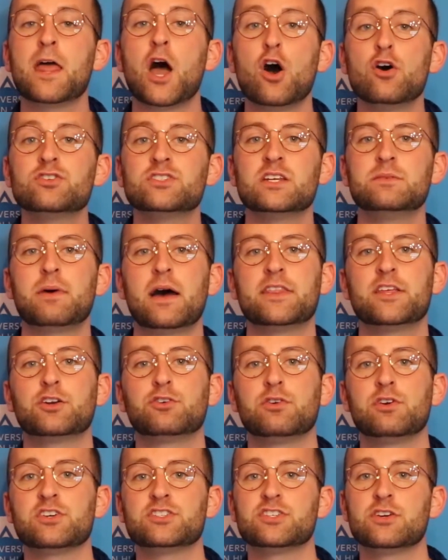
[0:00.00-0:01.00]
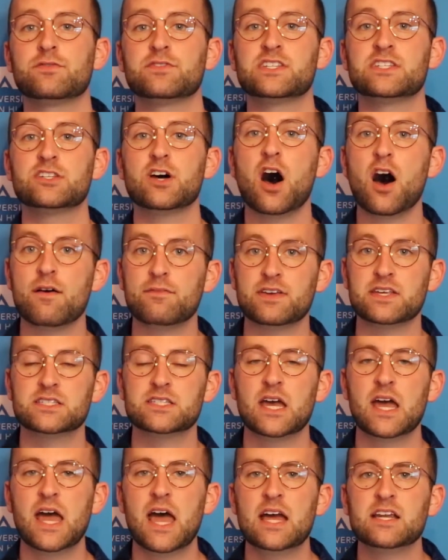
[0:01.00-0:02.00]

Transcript: hosted by the Career Services Office